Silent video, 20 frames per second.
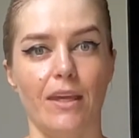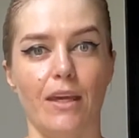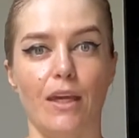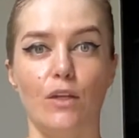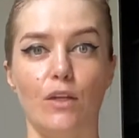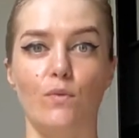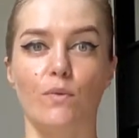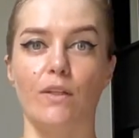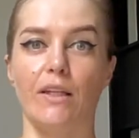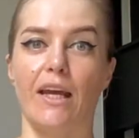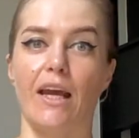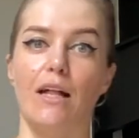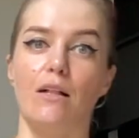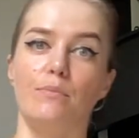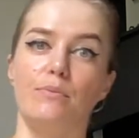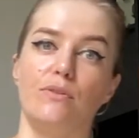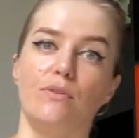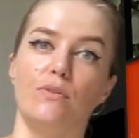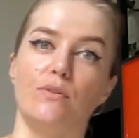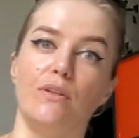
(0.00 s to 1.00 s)
It will
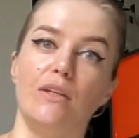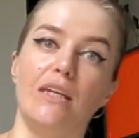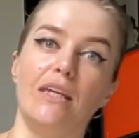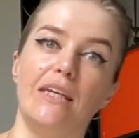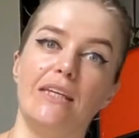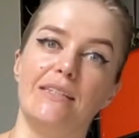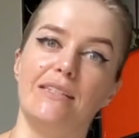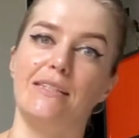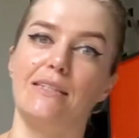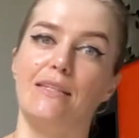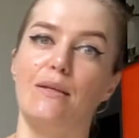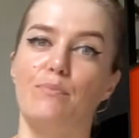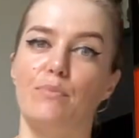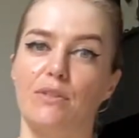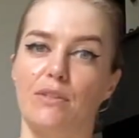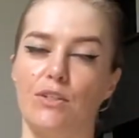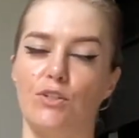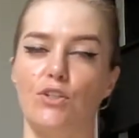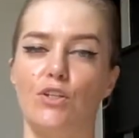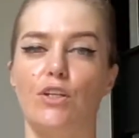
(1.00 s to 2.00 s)
help to ease the
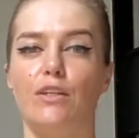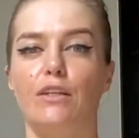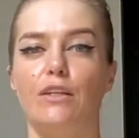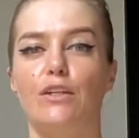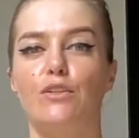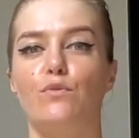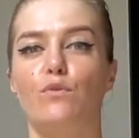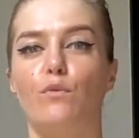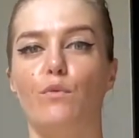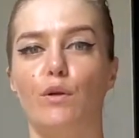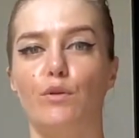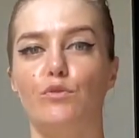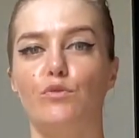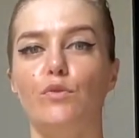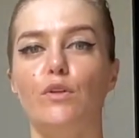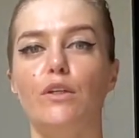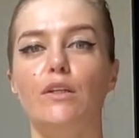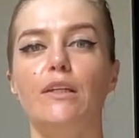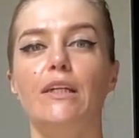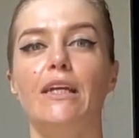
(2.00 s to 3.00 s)
positioning that we were
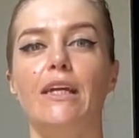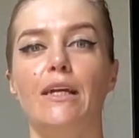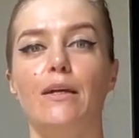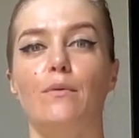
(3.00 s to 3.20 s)
doing,